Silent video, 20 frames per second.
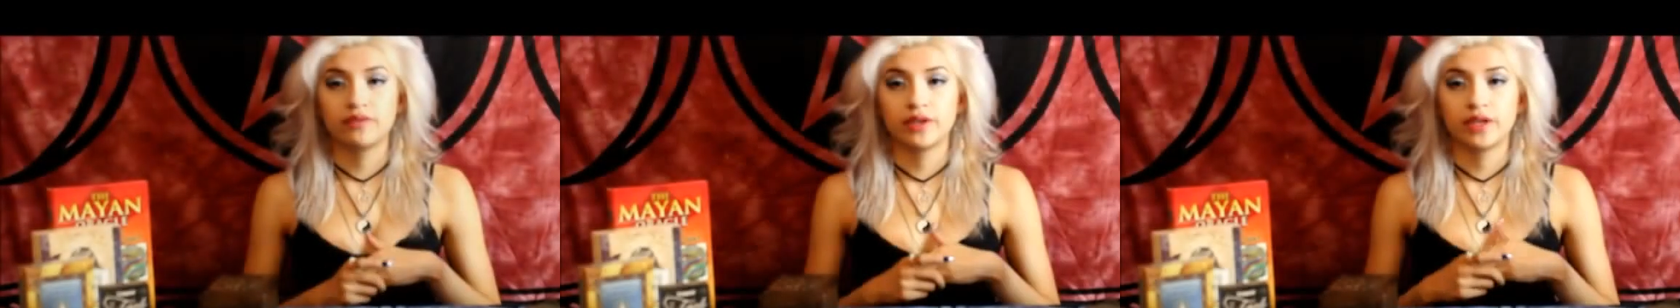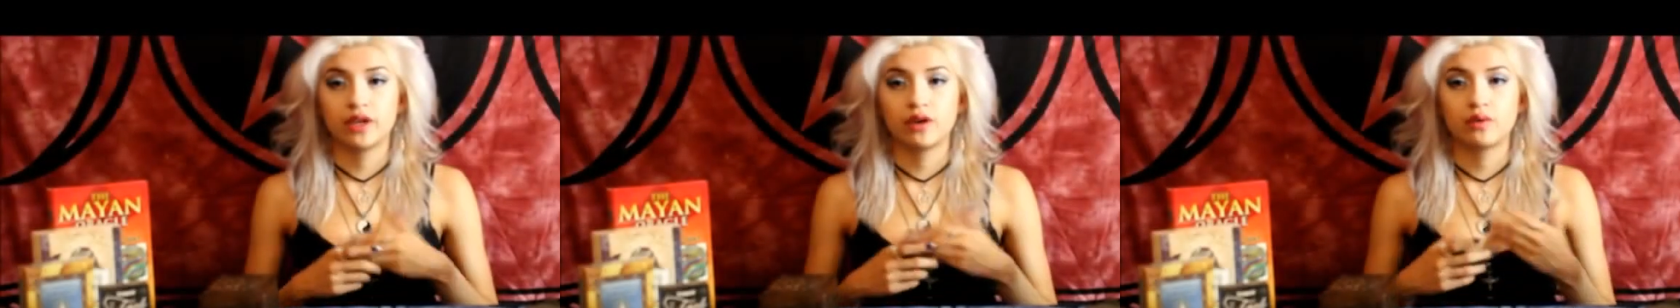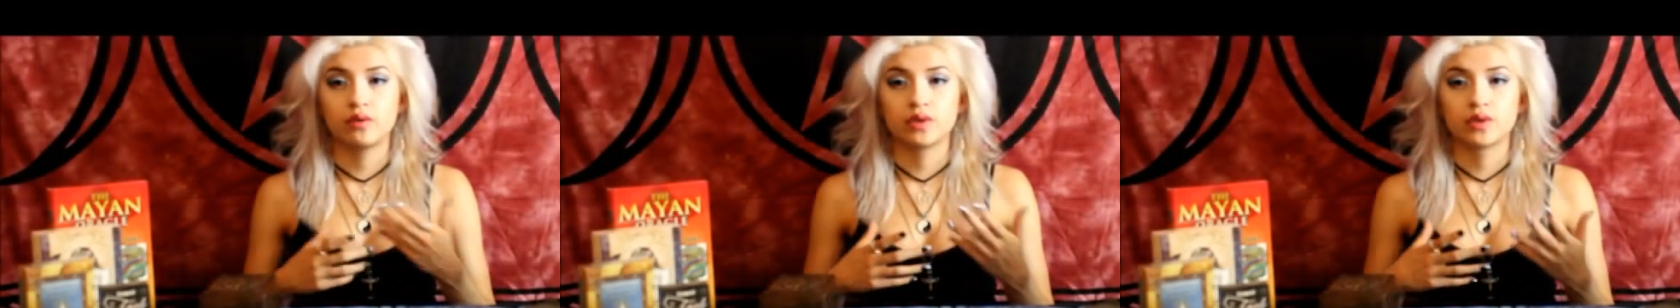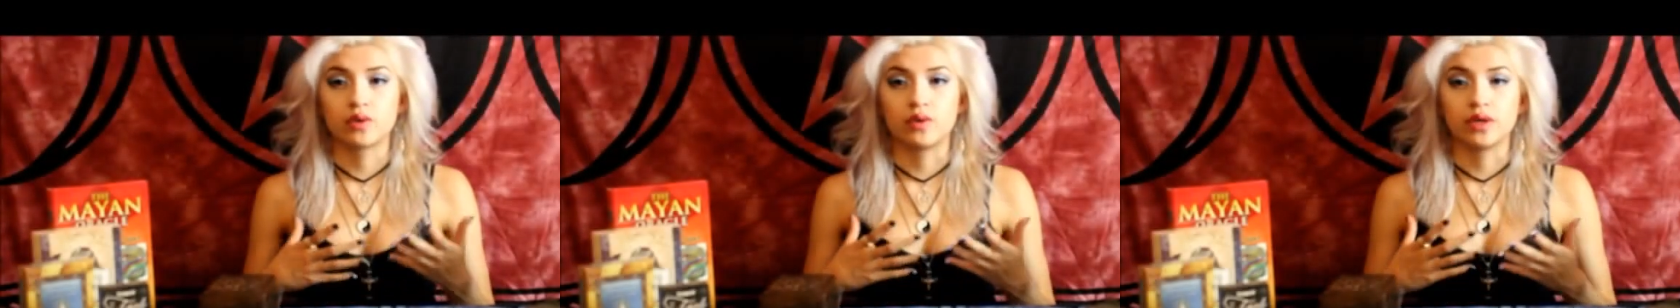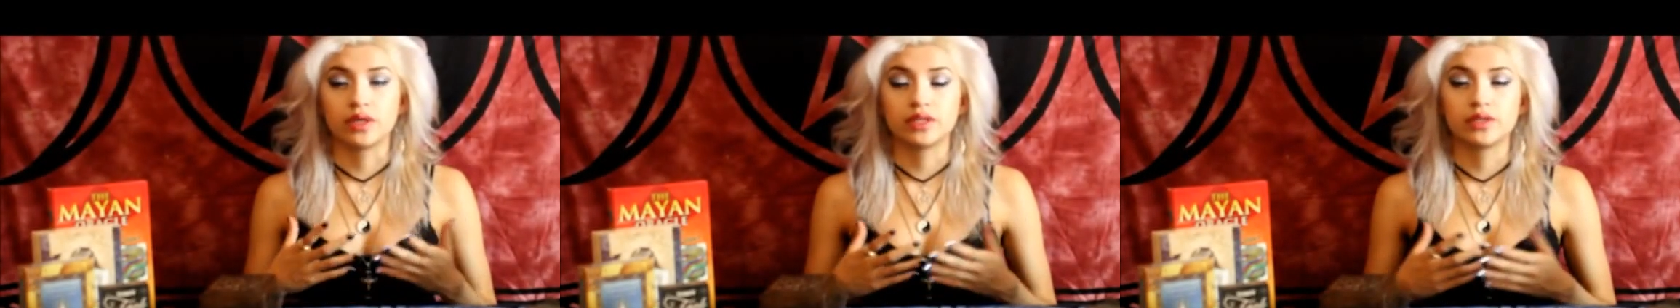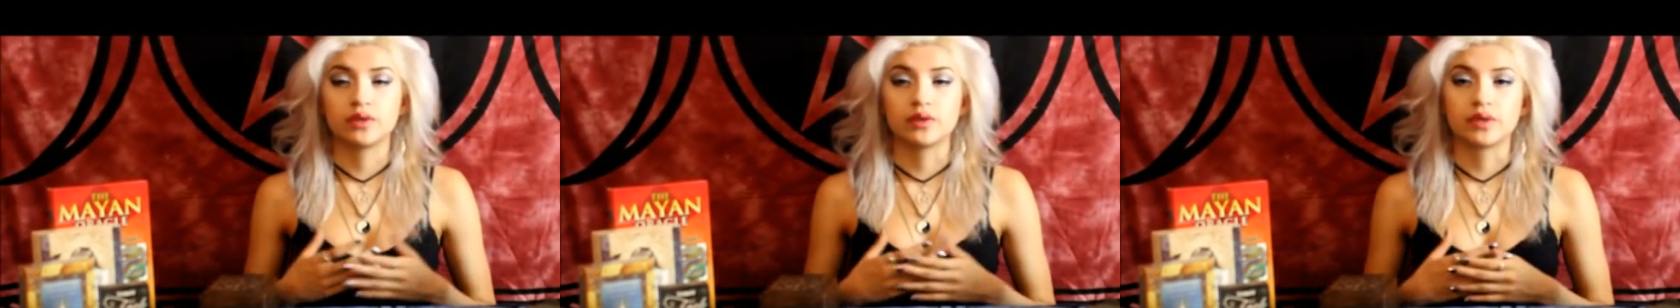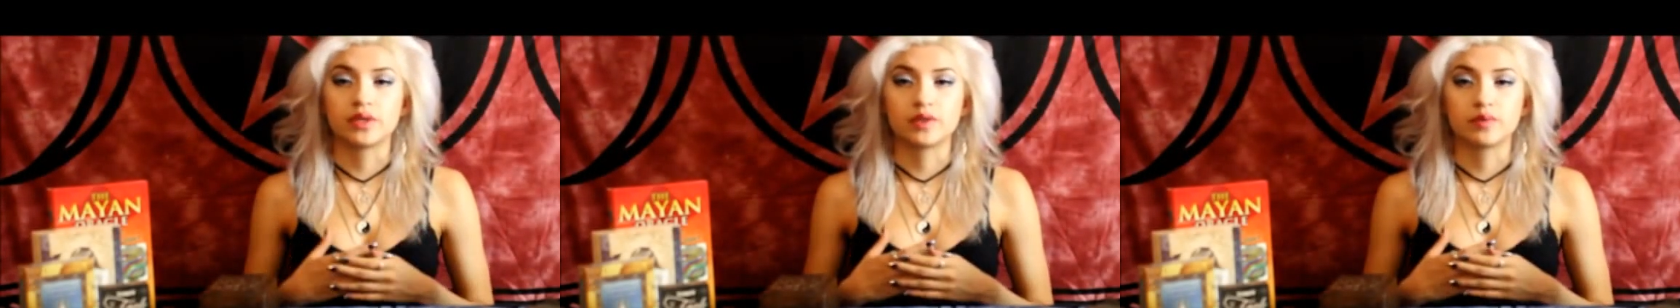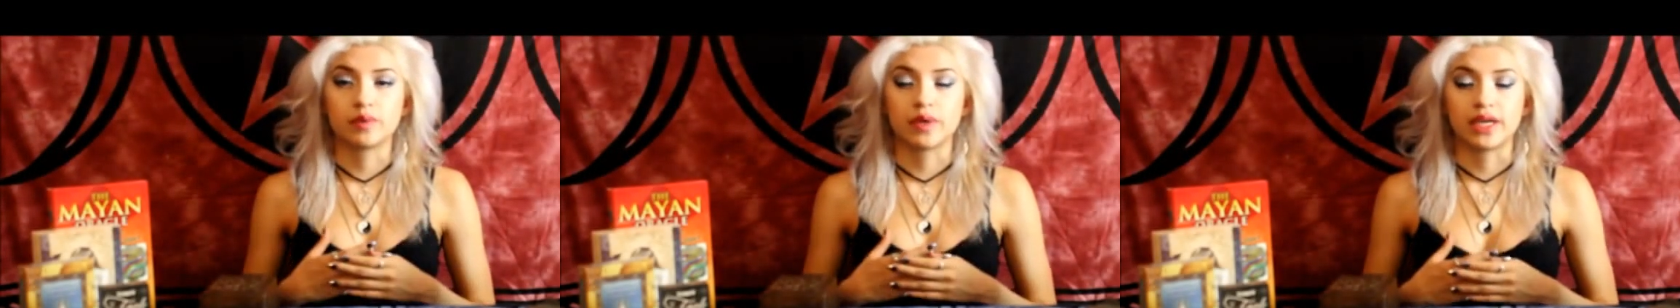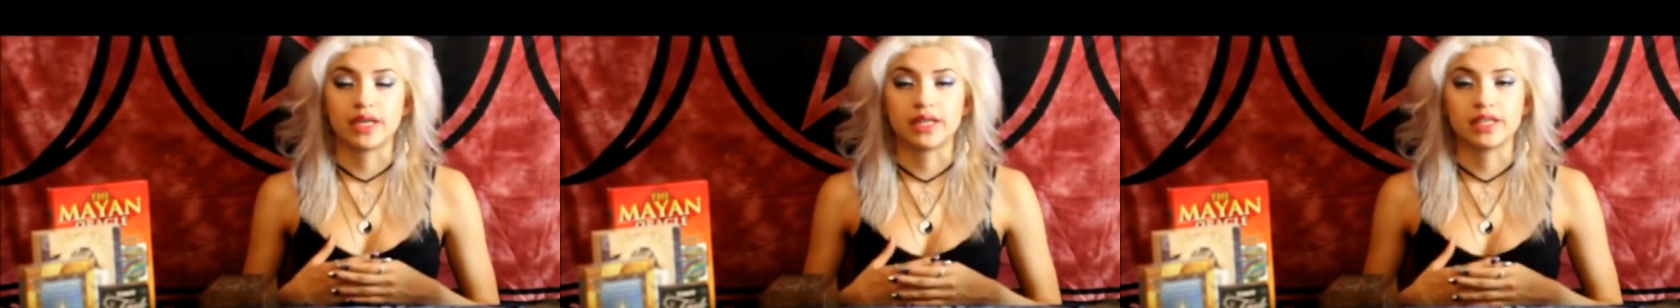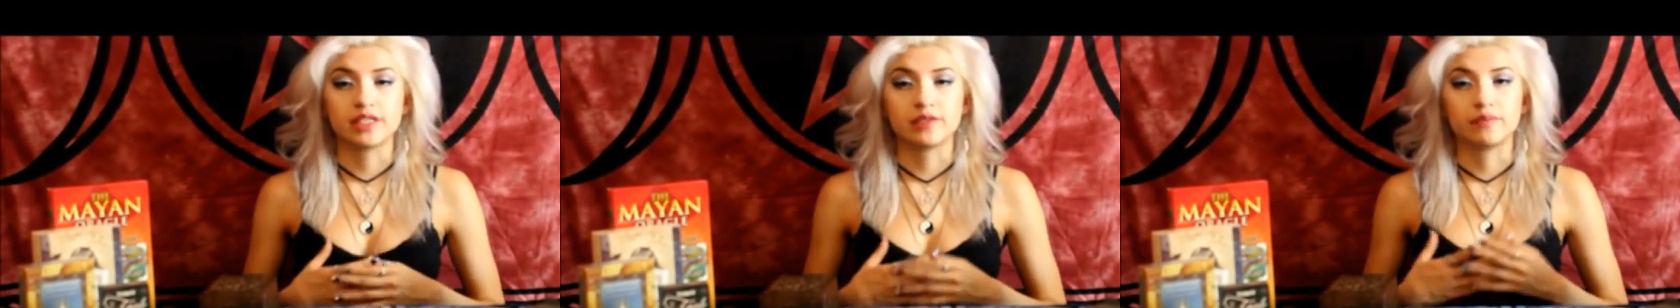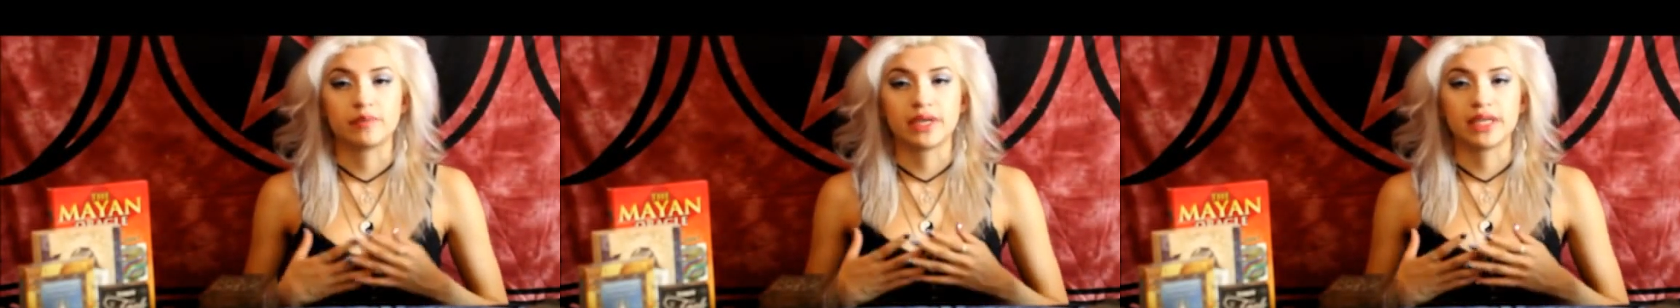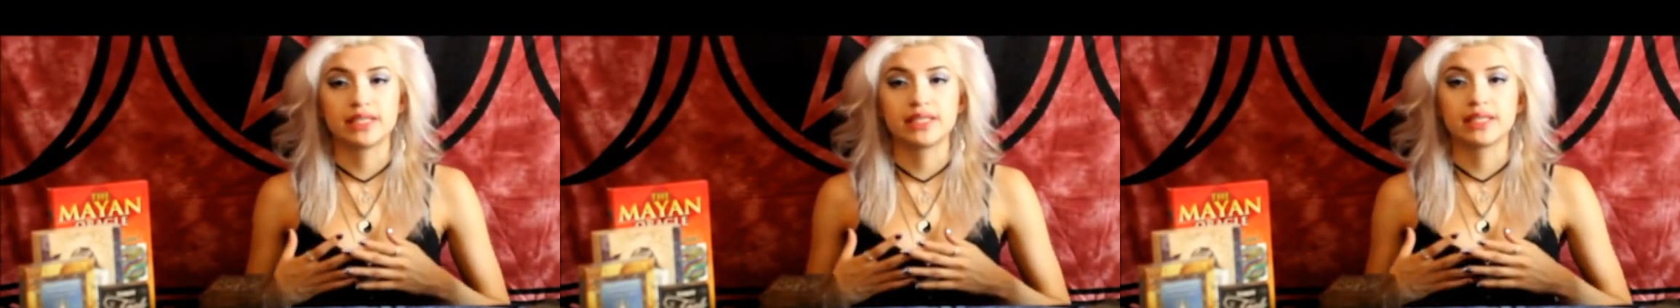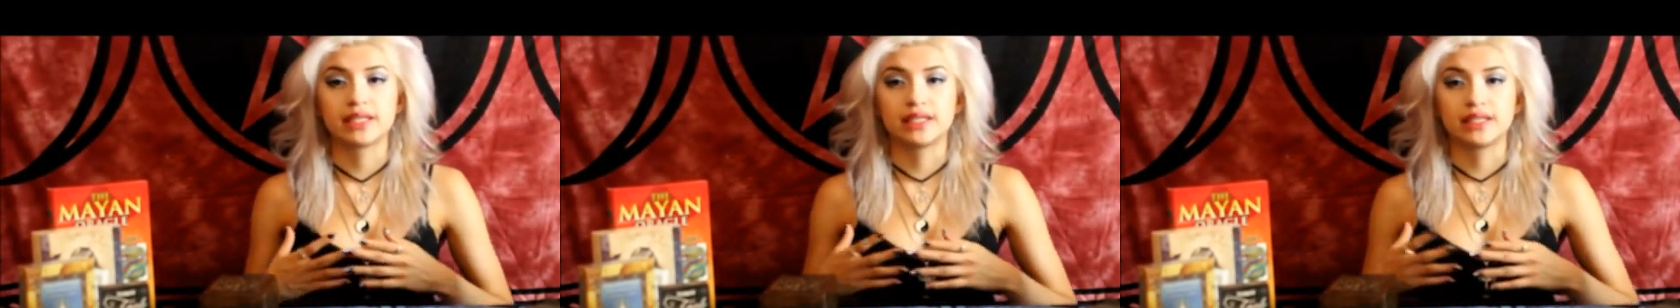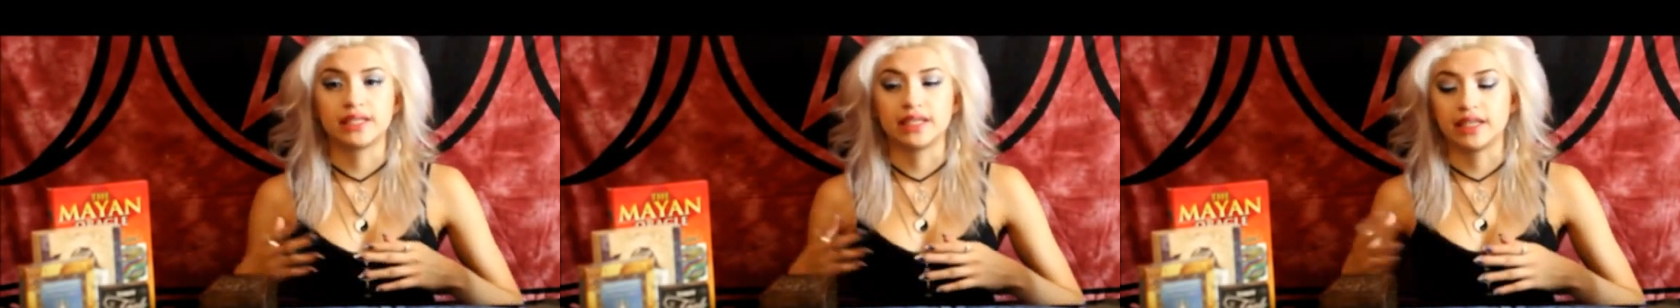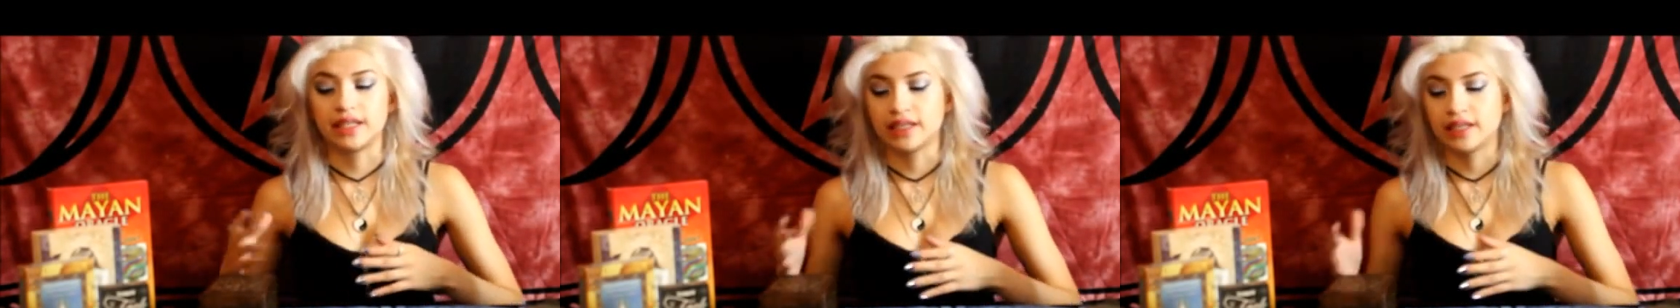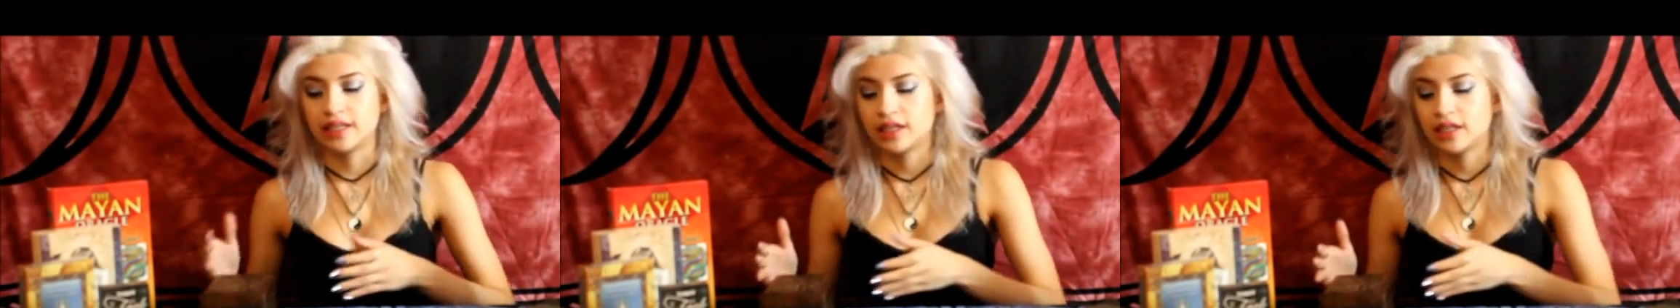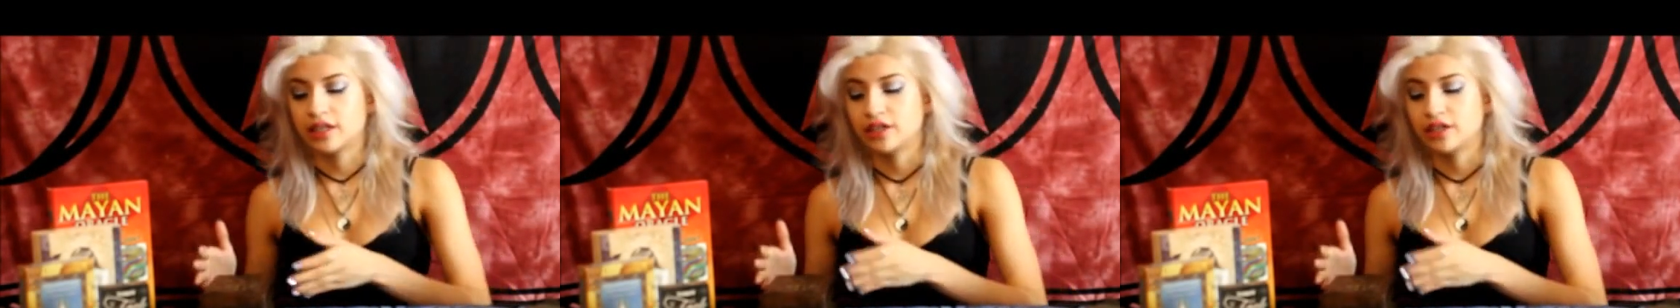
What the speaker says: video is going to explain is basically,